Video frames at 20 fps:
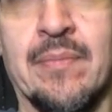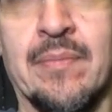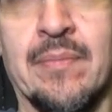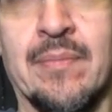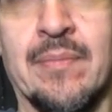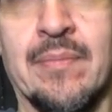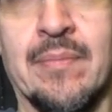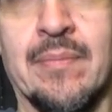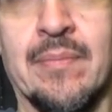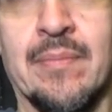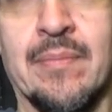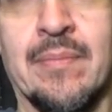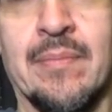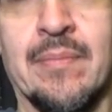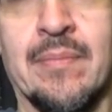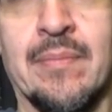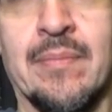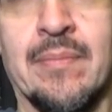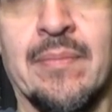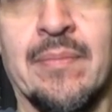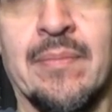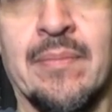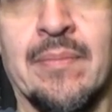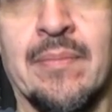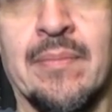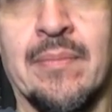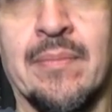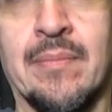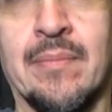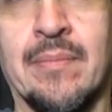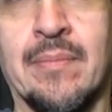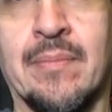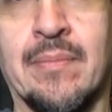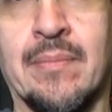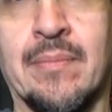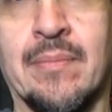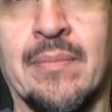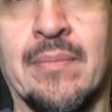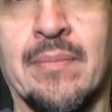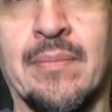
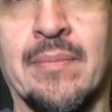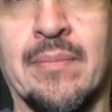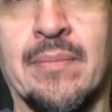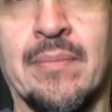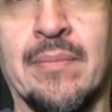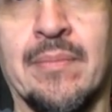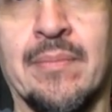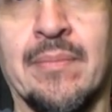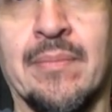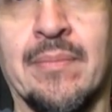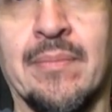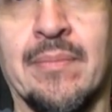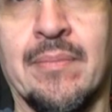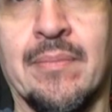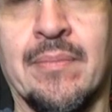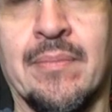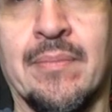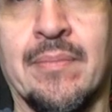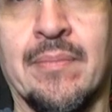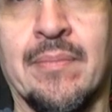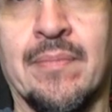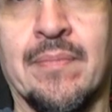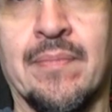(no one is talking)